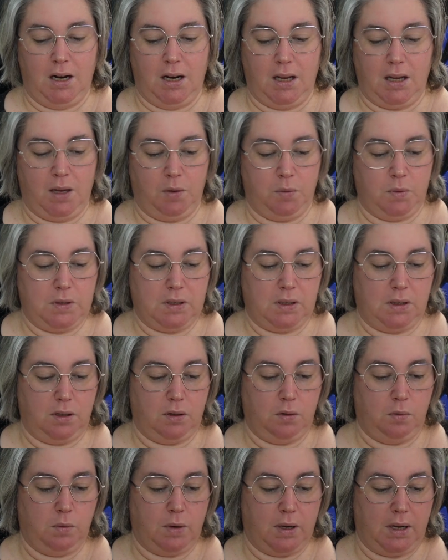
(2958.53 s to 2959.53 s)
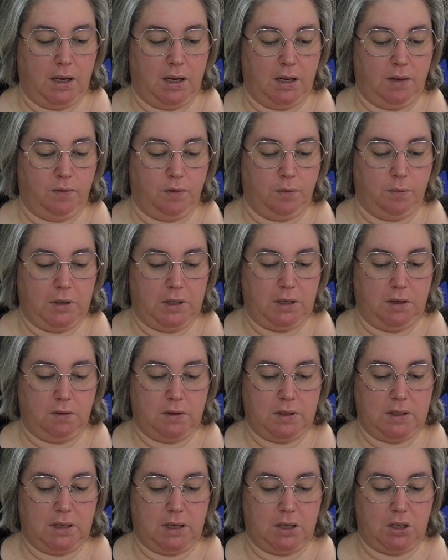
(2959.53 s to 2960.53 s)
It was a little way from the
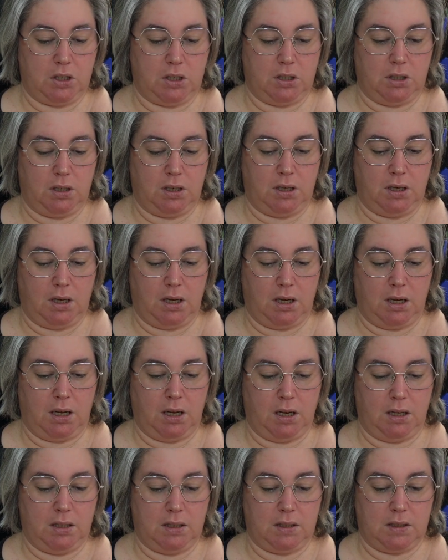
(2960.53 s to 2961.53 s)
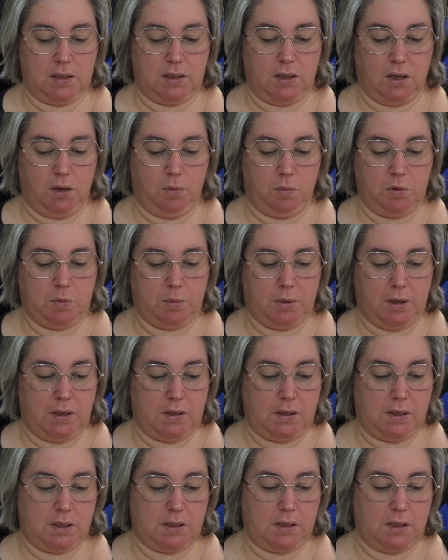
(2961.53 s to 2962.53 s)
nearest station, and its sign was
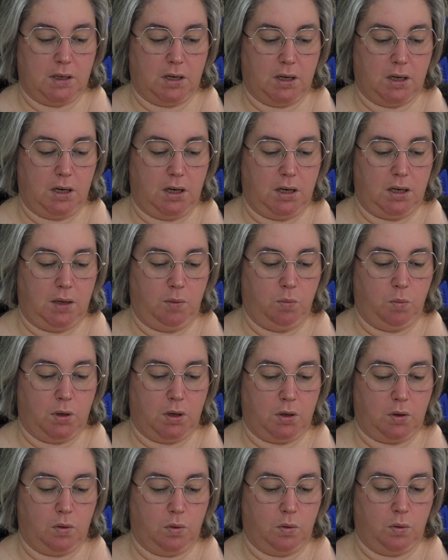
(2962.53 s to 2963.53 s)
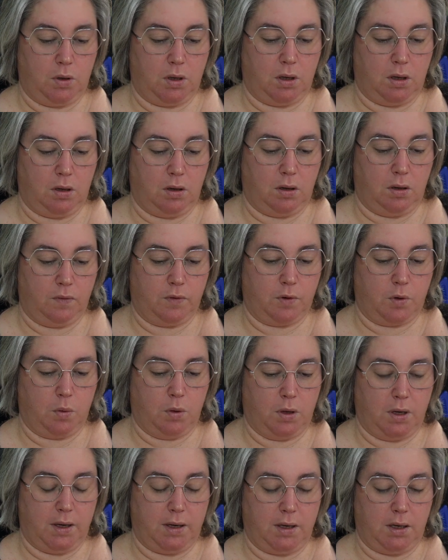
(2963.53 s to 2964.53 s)
placed outside in one corner of a
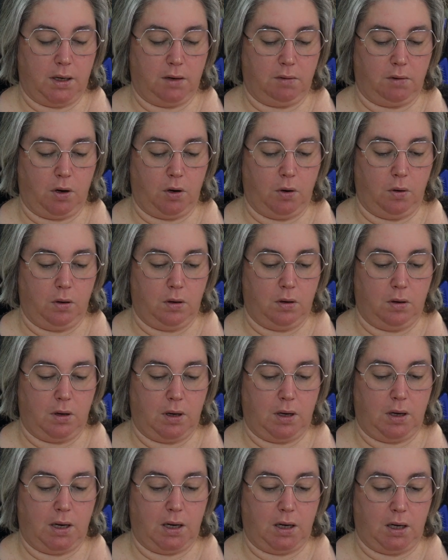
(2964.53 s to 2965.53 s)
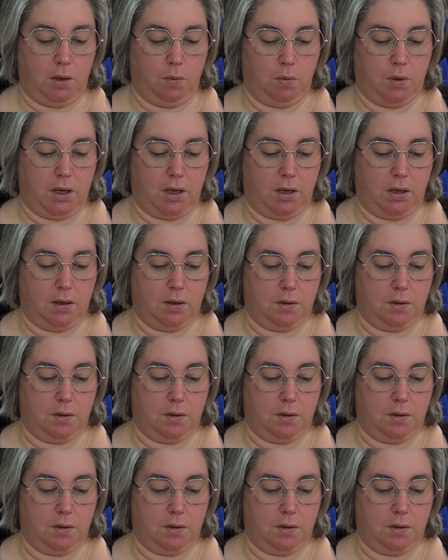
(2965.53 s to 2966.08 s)
quiet, narrow alleyway.